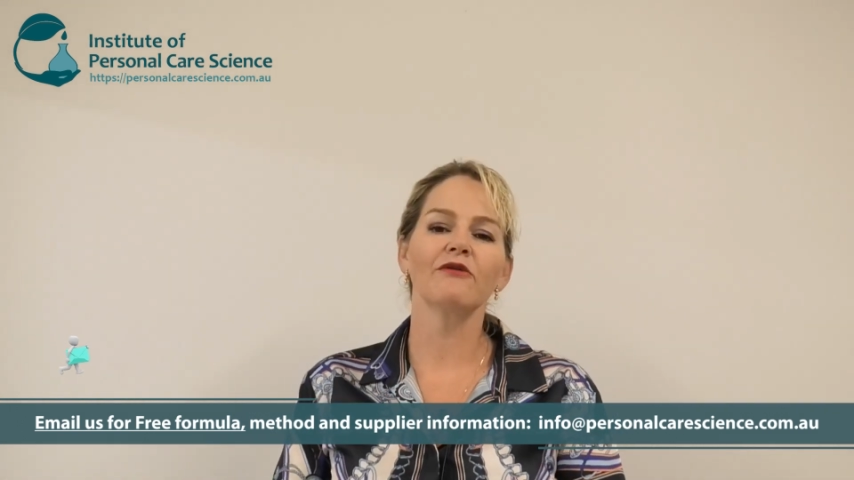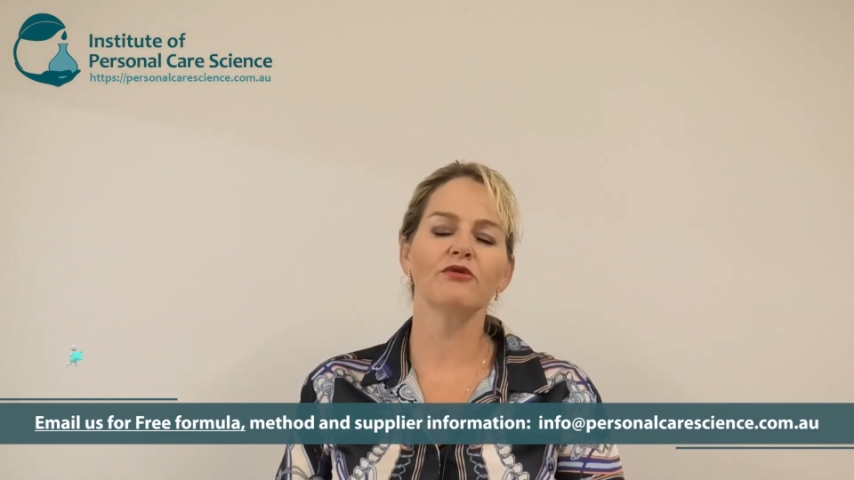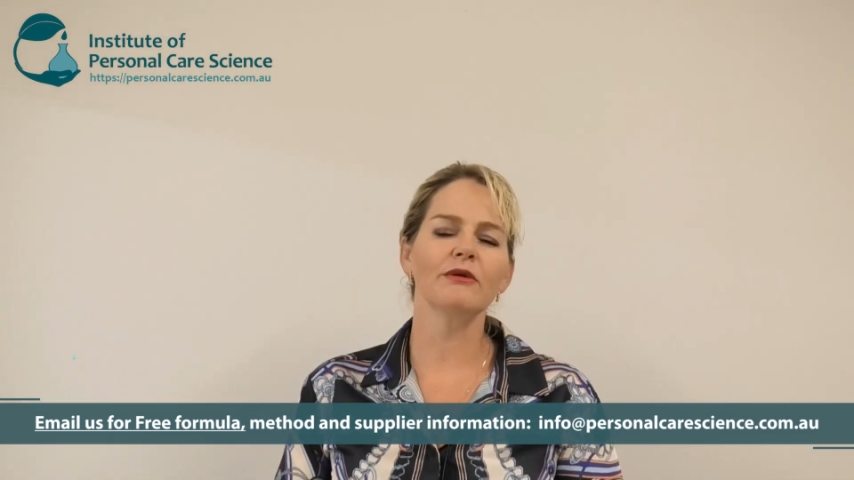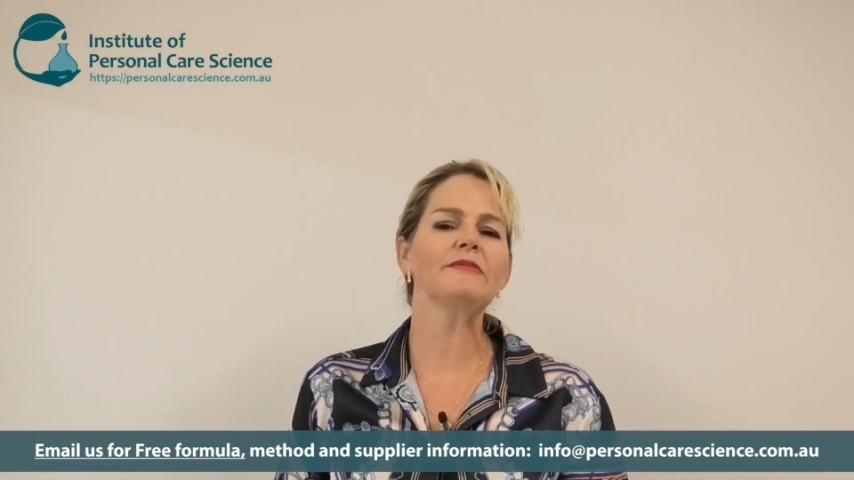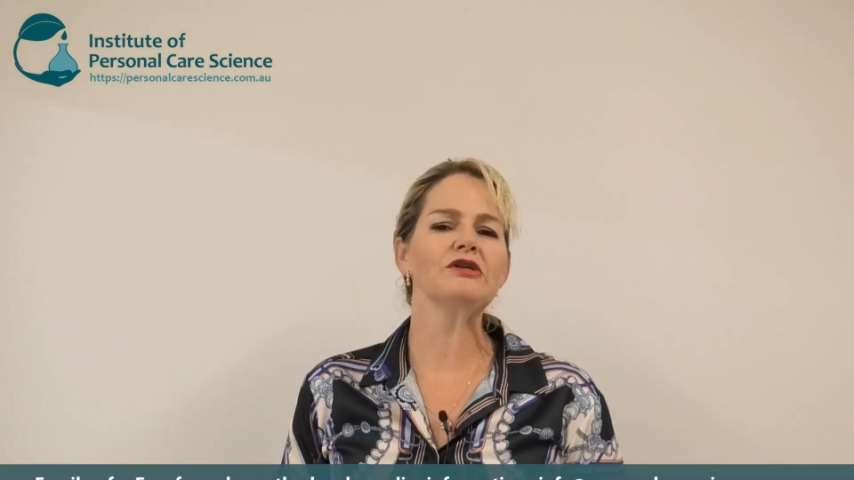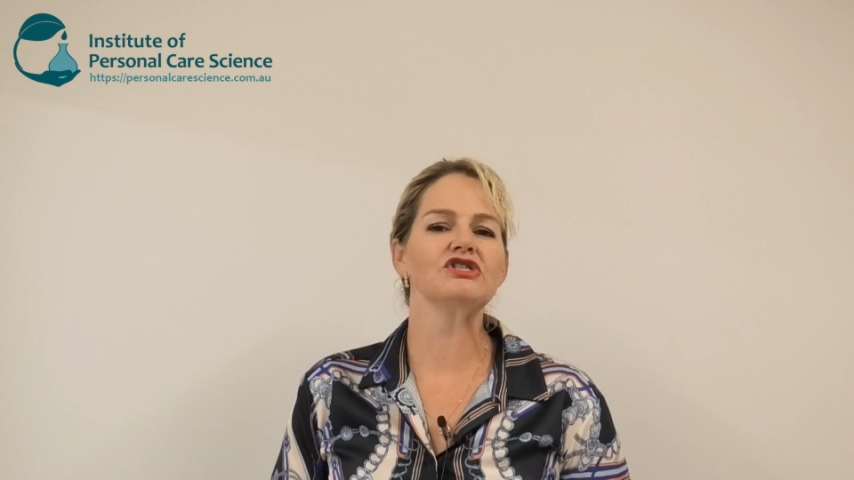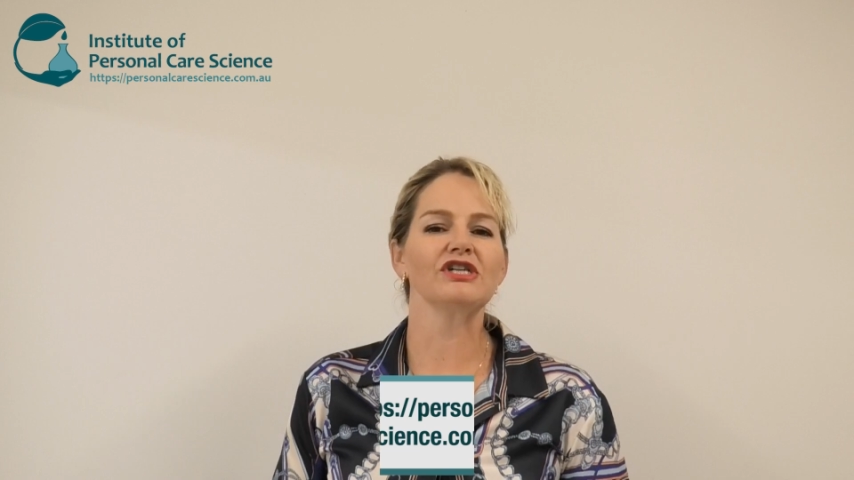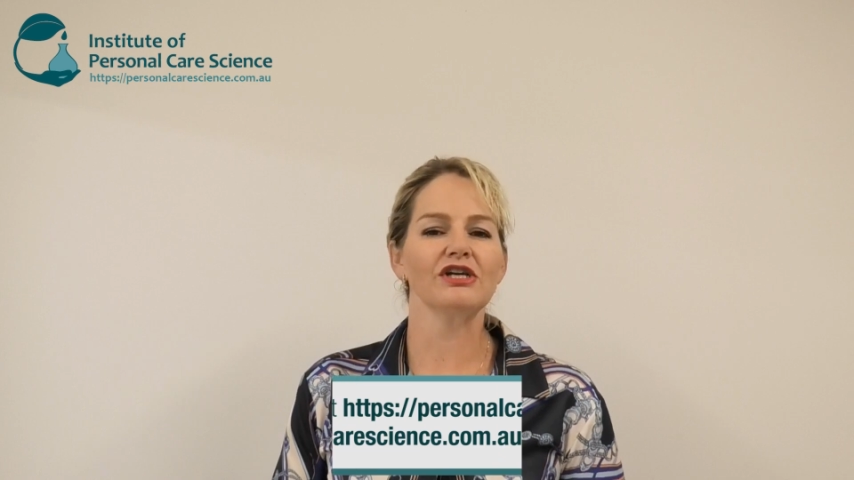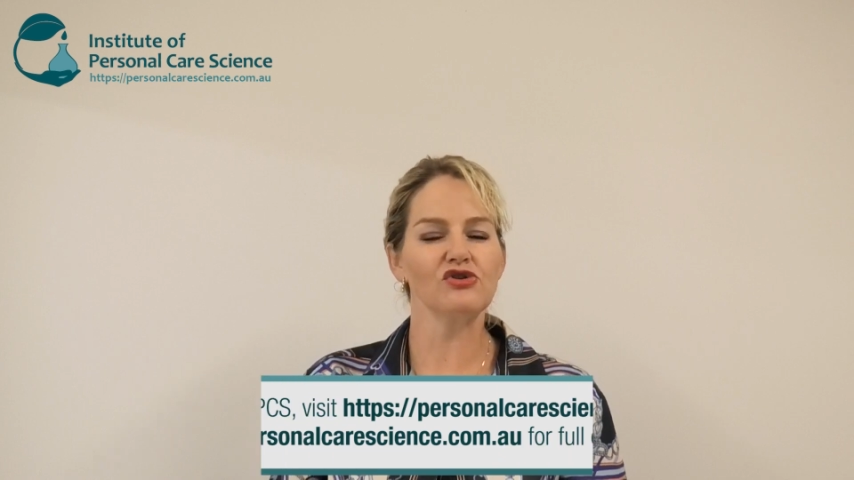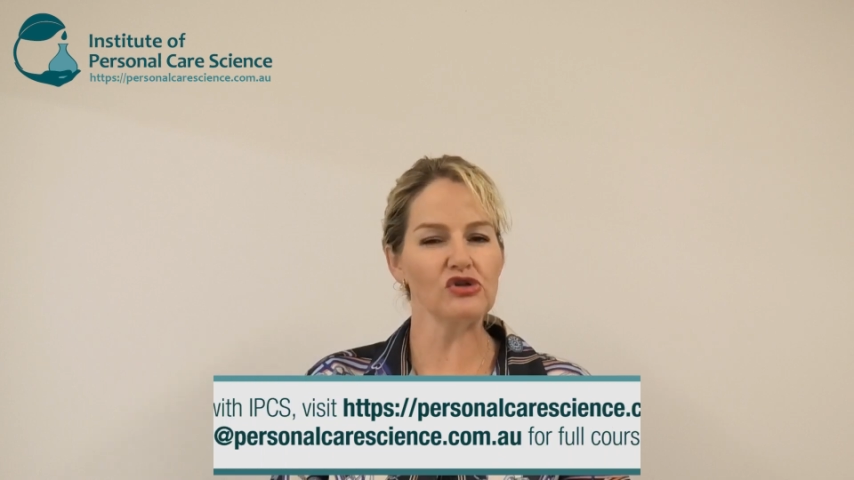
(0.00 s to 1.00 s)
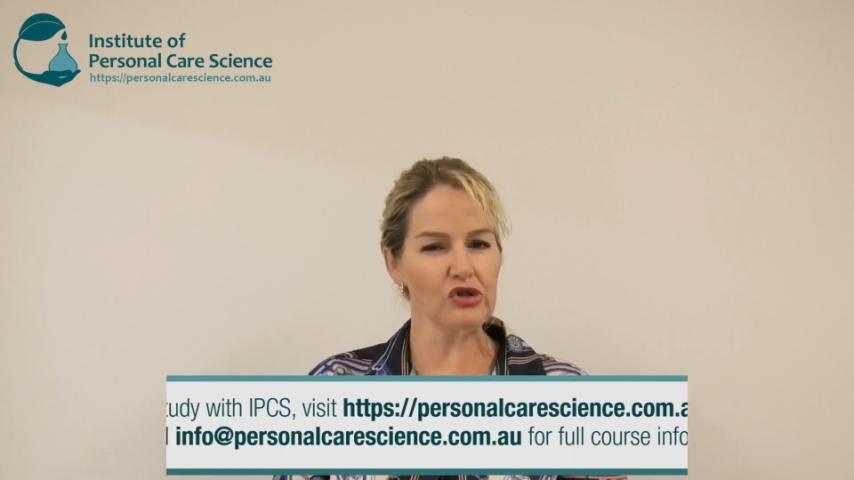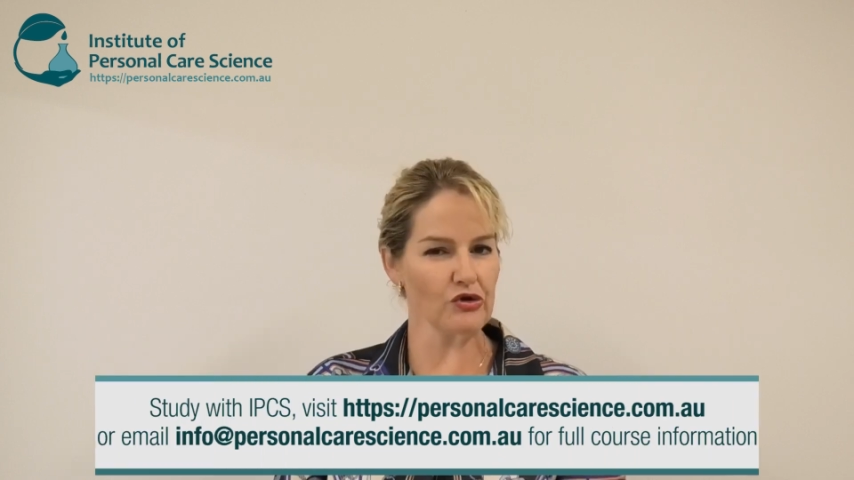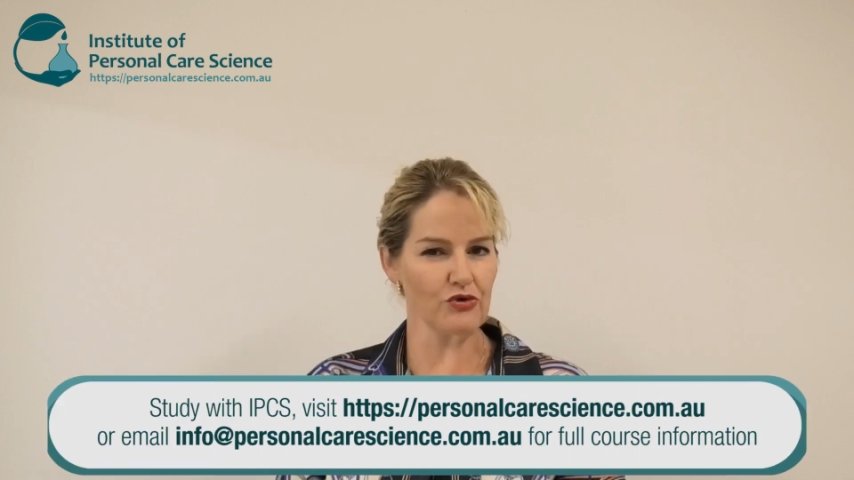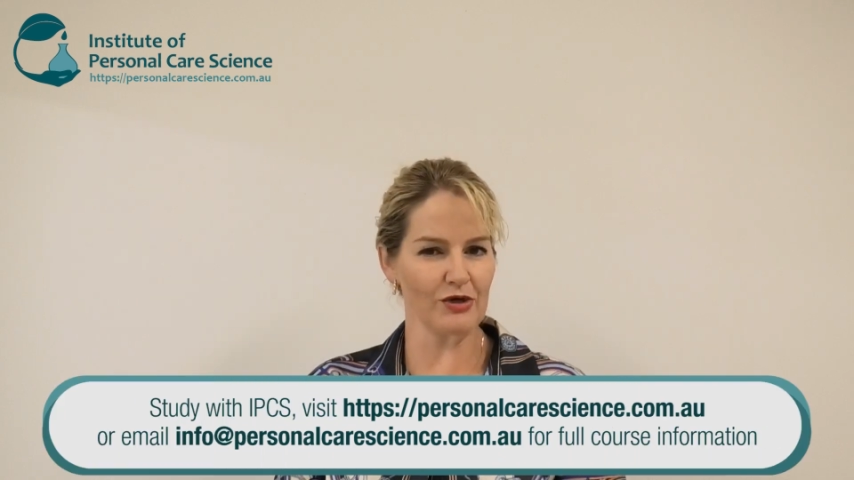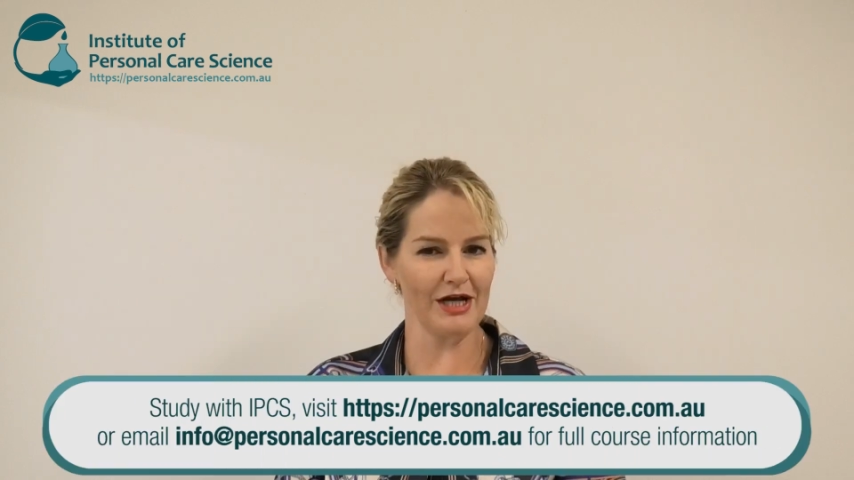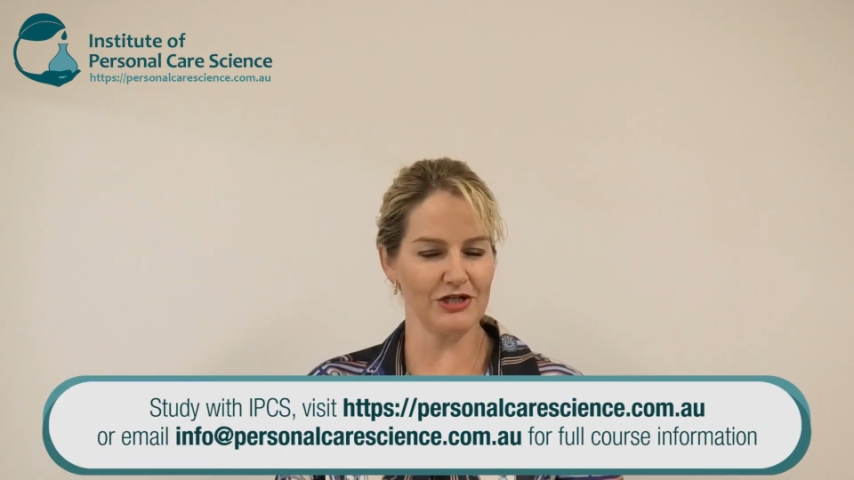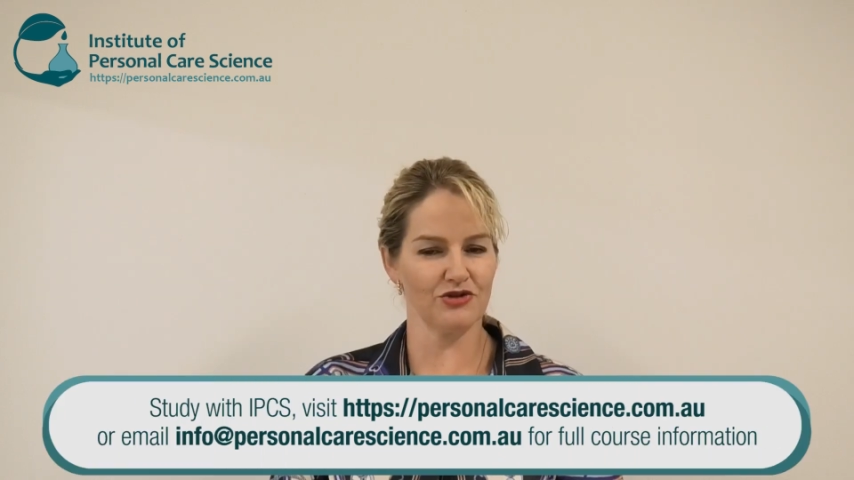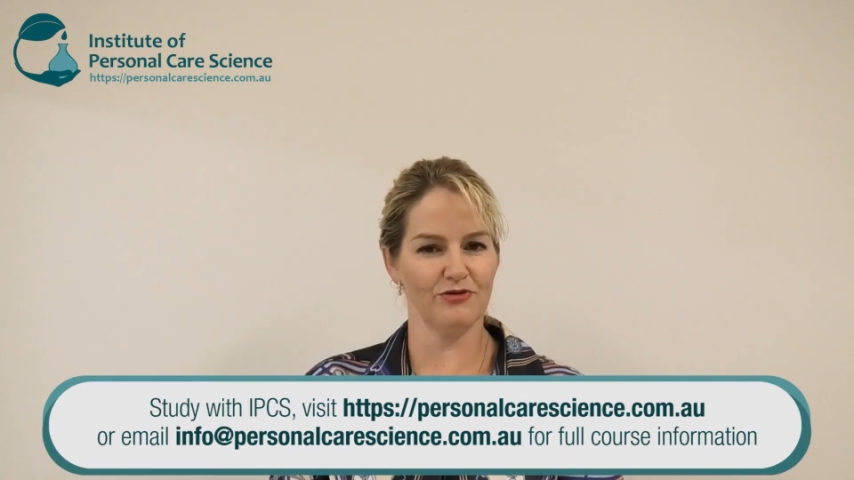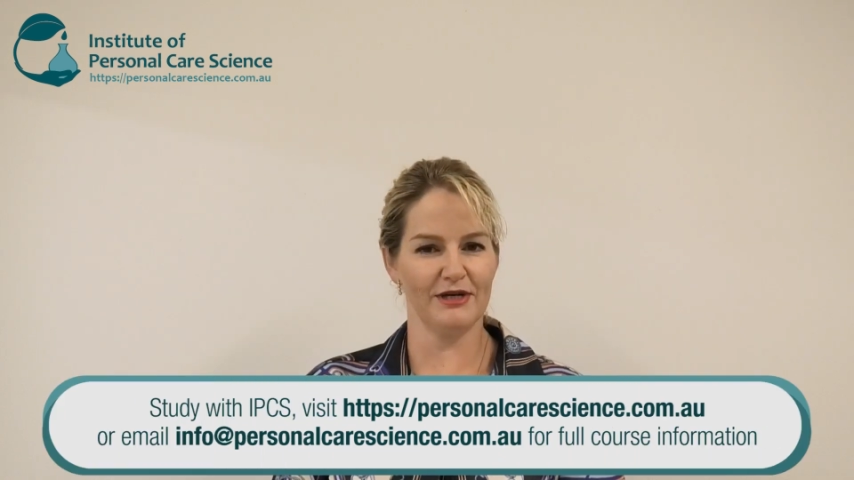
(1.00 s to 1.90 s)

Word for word: and remember to check your local country